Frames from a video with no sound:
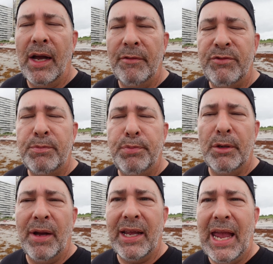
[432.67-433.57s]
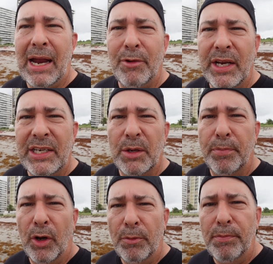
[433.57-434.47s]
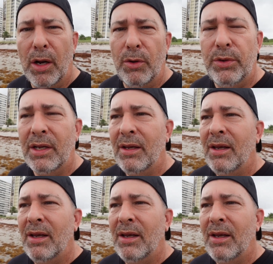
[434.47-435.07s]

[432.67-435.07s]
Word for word: I've put my camera into bulb mode